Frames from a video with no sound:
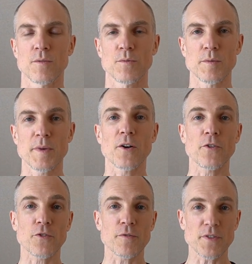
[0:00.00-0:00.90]
We may
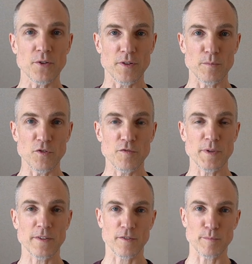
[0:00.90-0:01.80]
also feel the
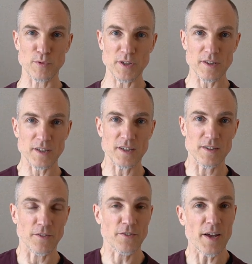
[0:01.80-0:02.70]
movements of breathing in
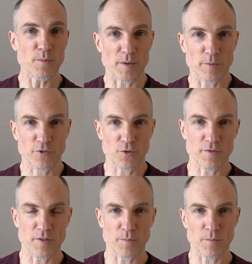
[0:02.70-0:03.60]
the side ribs. So
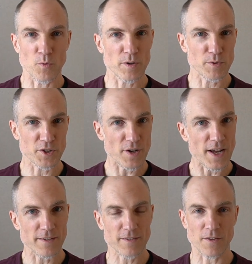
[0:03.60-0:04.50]
if you want to bring your
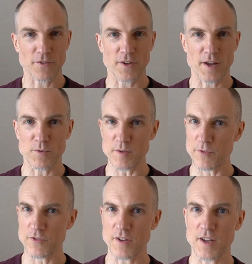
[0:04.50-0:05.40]
hands to the side
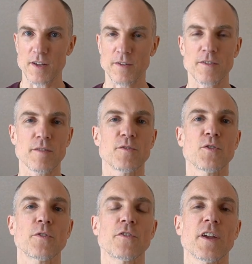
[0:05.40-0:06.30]
ribs and see if you
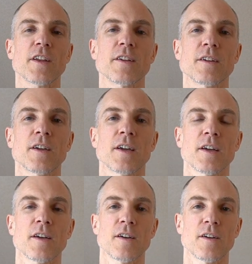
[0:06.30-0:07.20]
notice any
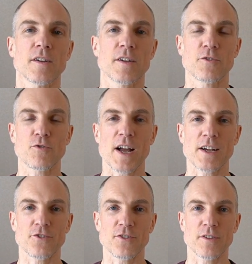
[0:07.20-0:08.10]

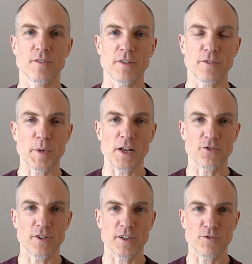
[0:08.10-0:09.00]
contraction,
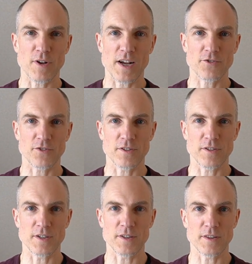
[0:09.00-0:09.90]
expansion and contraction
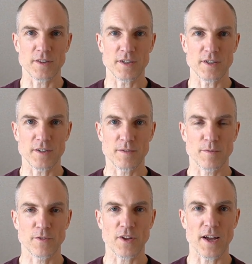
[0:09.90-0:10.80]
in the
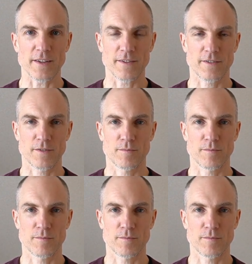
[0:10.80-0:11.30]
sides.